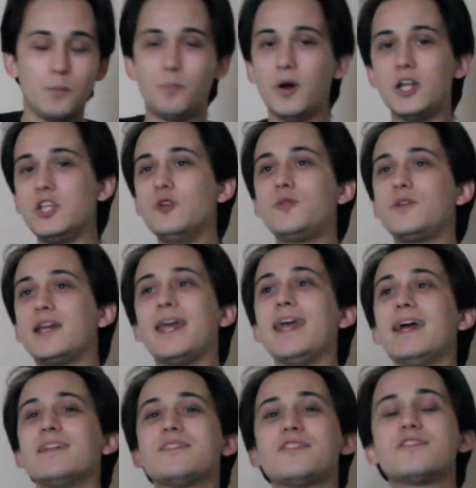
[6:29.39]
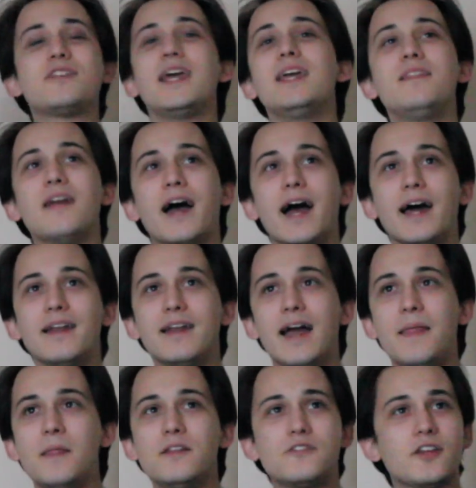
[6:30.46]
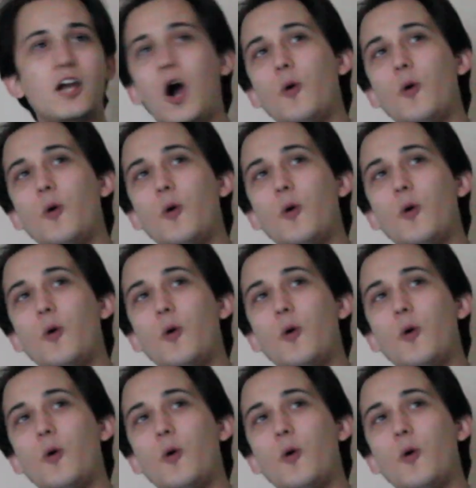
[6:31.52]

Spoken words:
But you can't say that and then say,